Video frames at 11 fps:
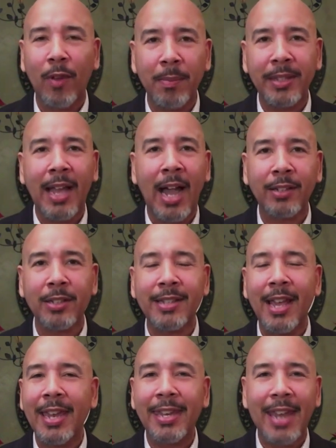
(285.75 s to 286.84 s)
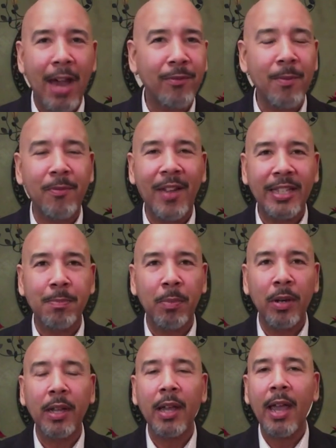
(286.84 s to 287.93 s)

from the doctors, not from Facebook.